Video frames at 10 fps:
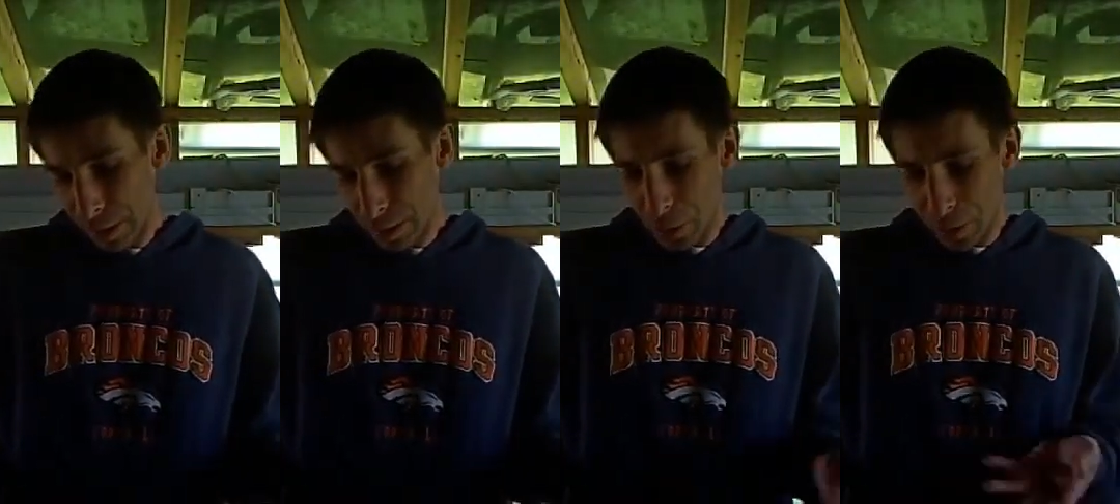
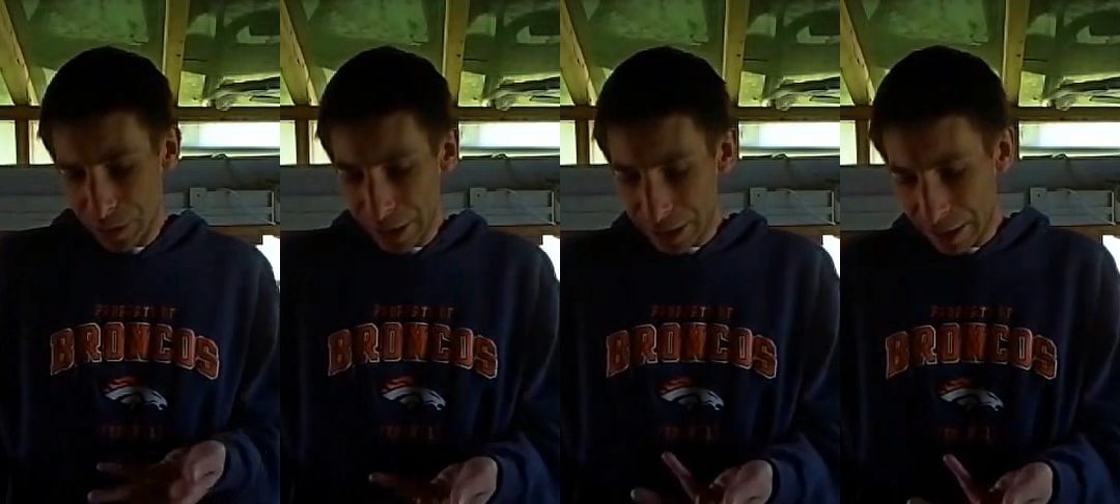So
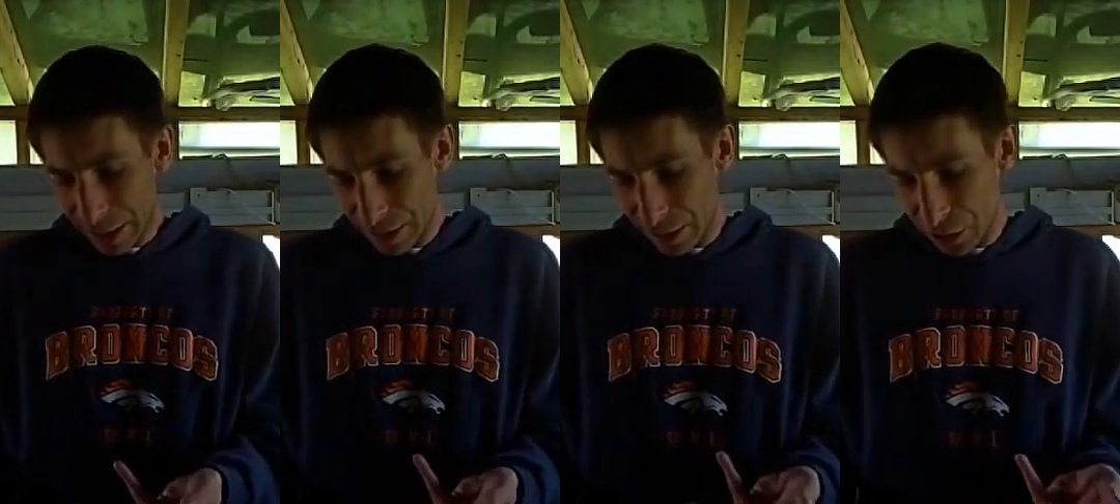within this
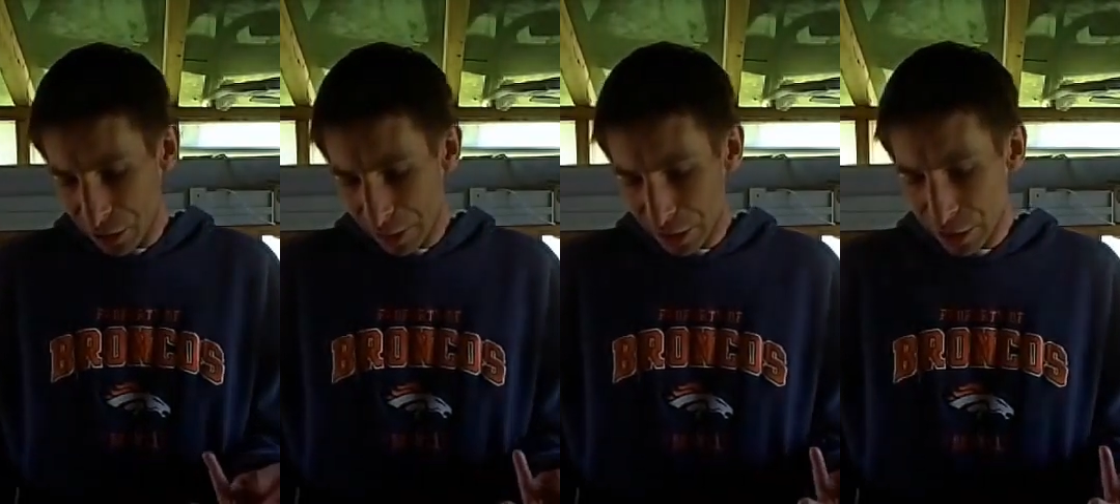
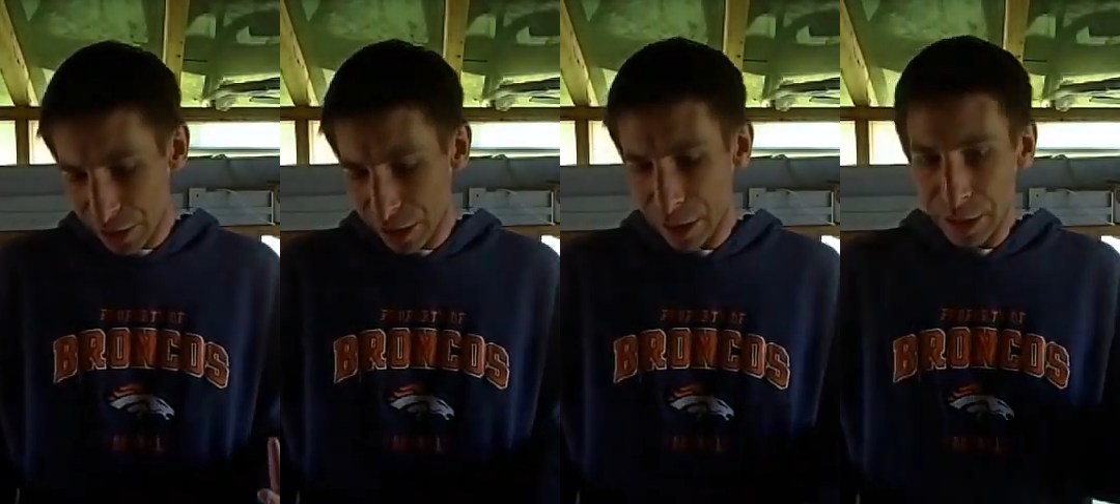
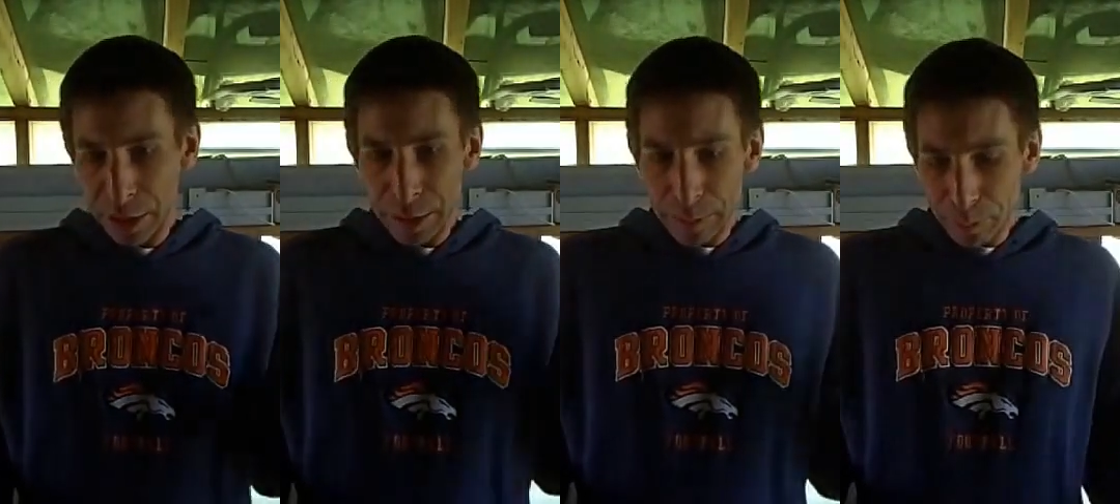situation,
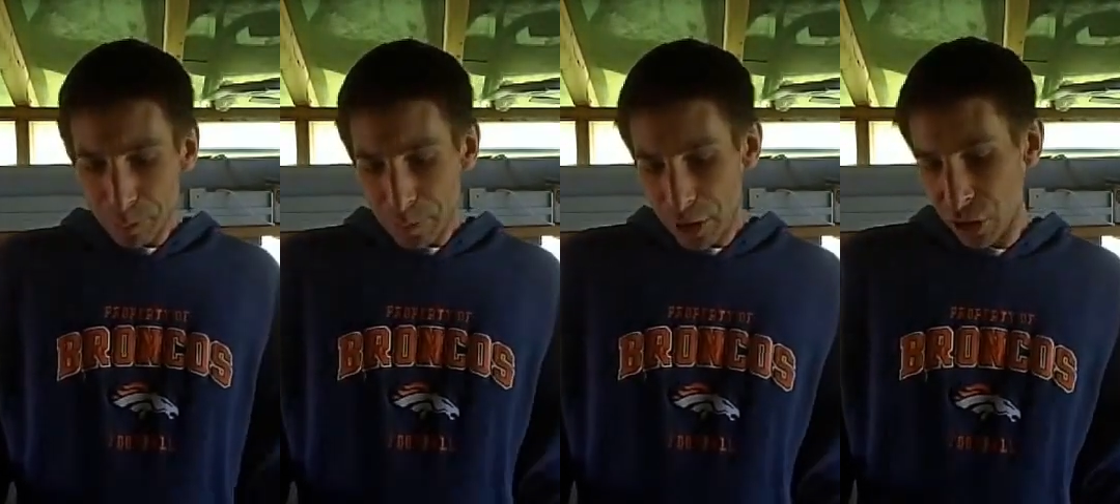
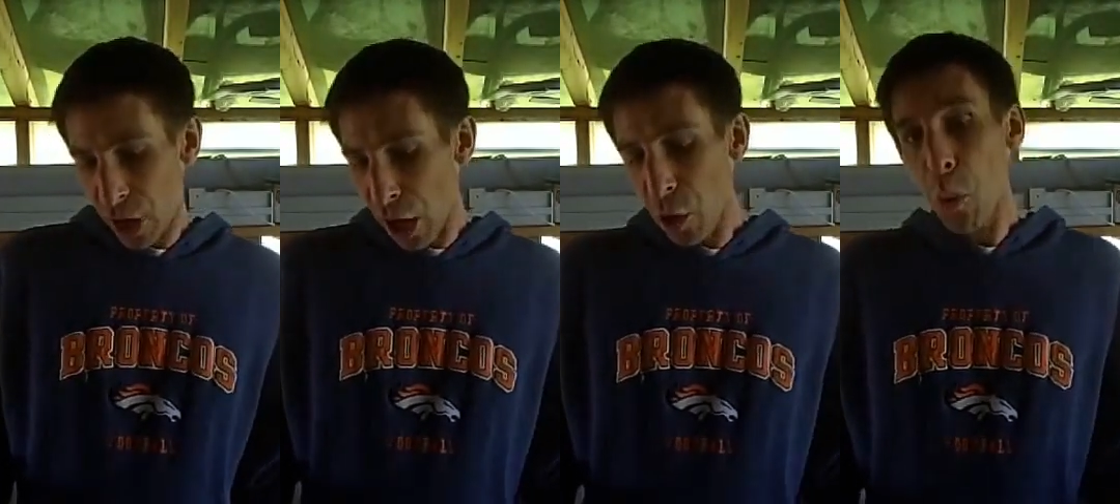
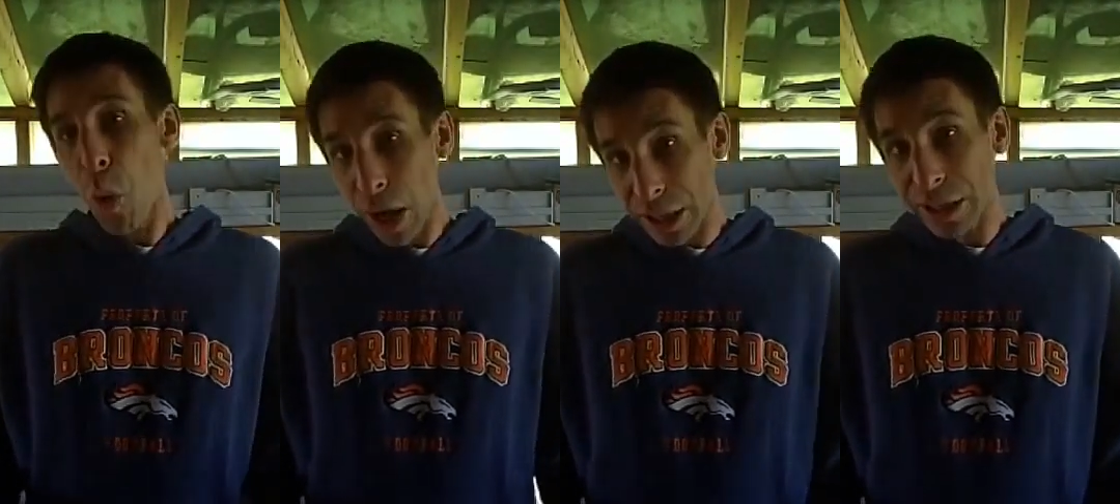Chicago
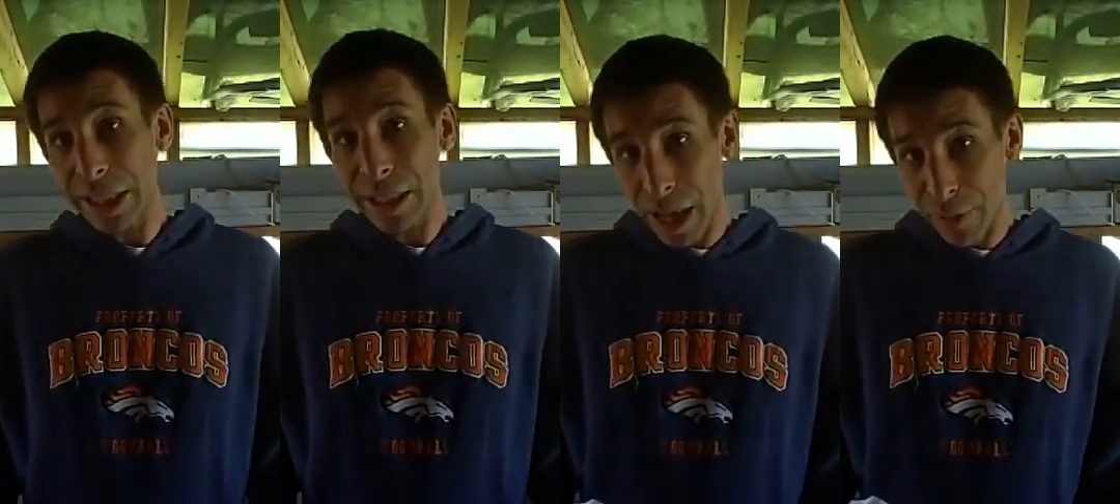was
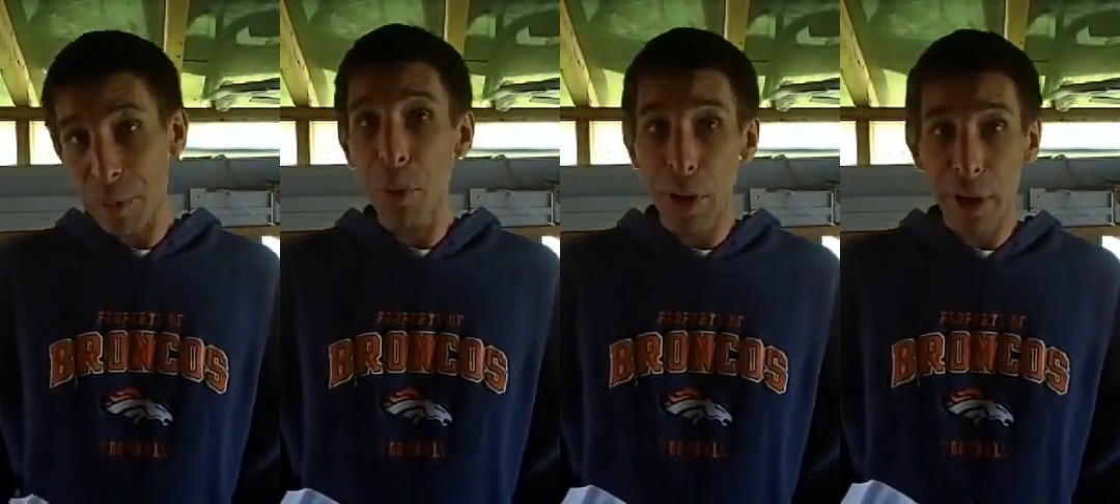a
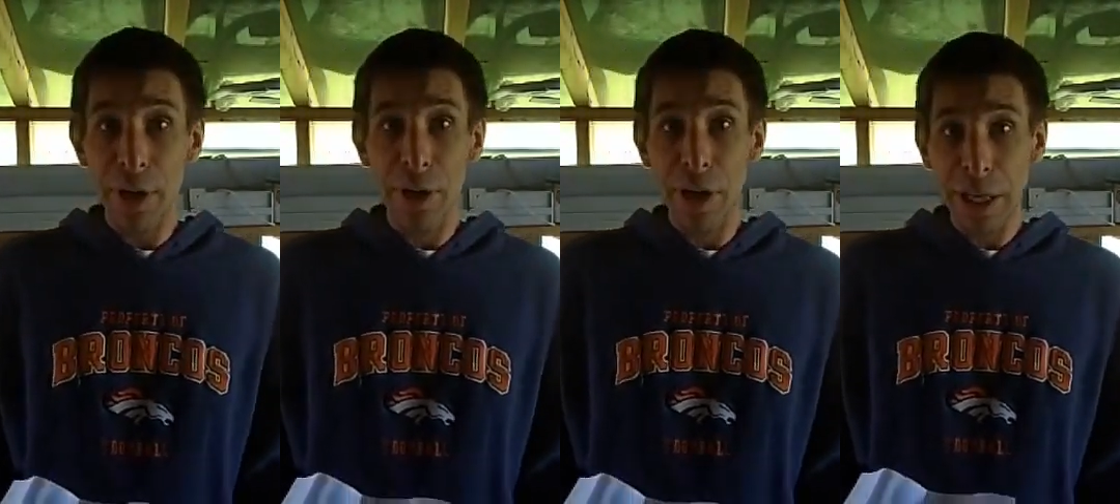7-point
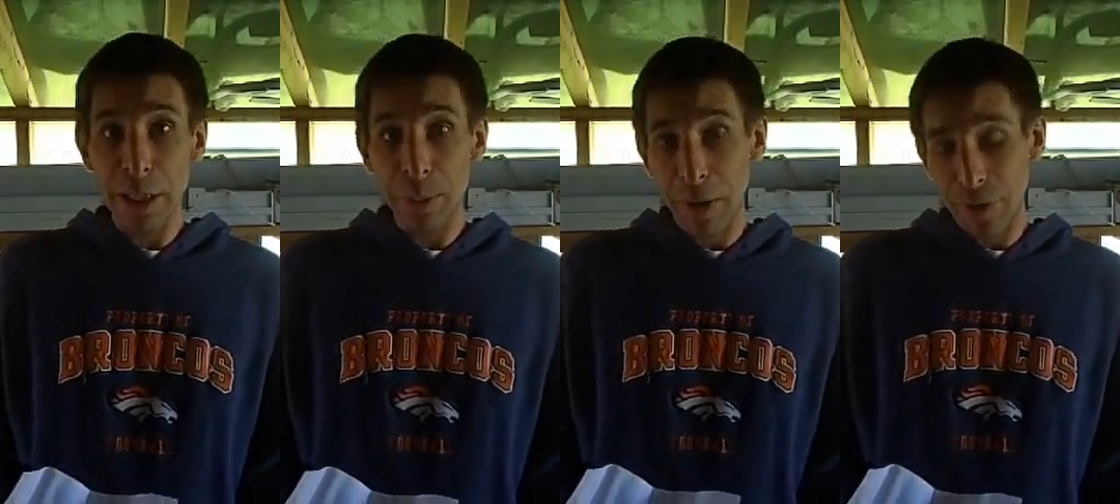underdog
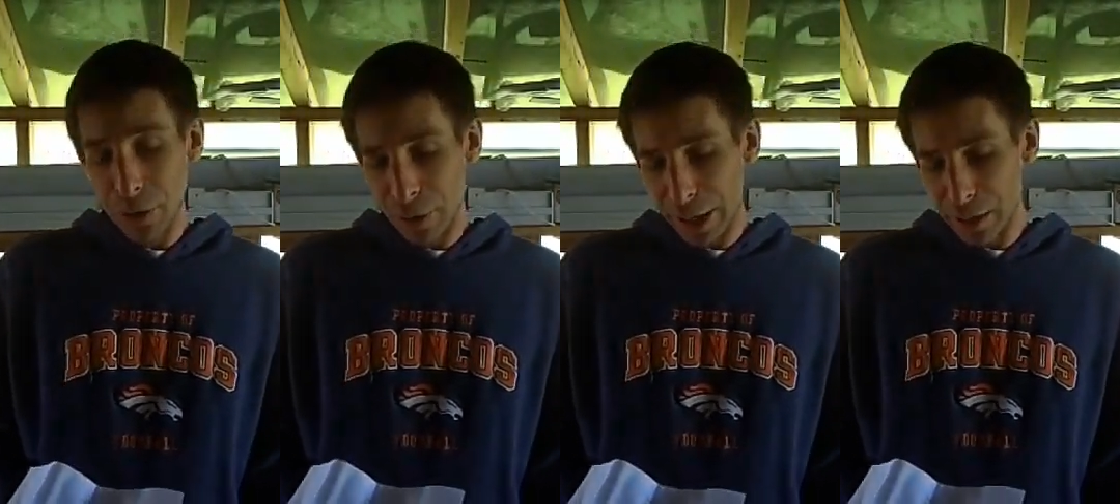against
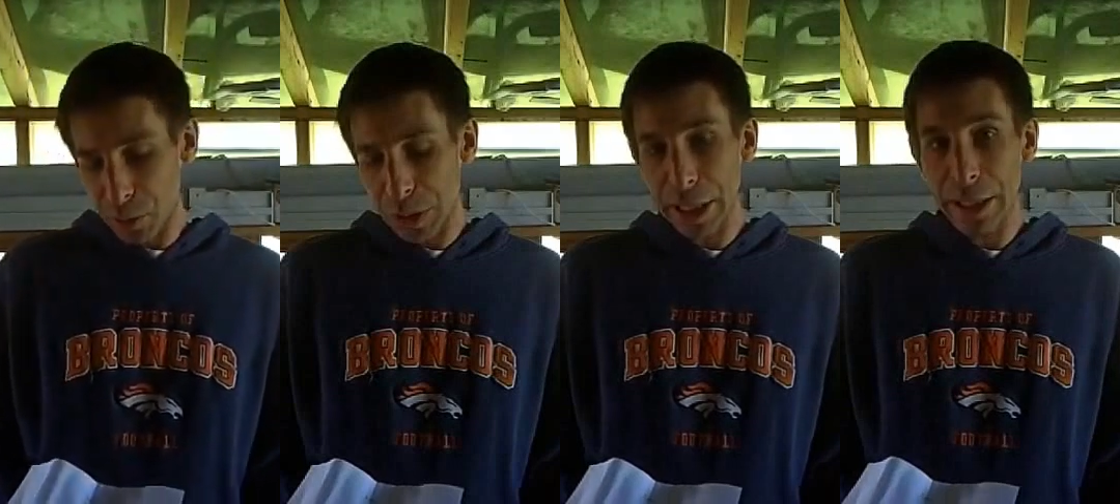Buffalo
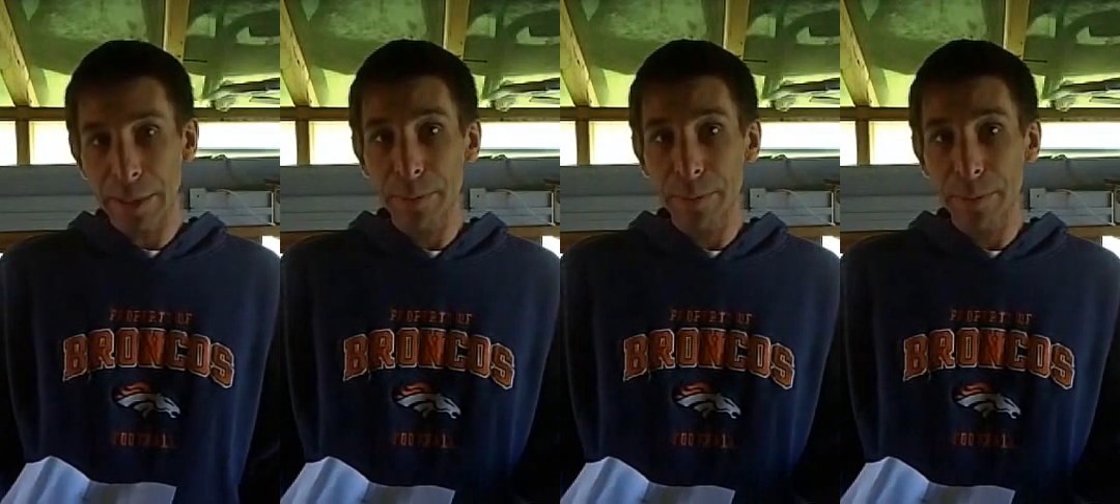last week.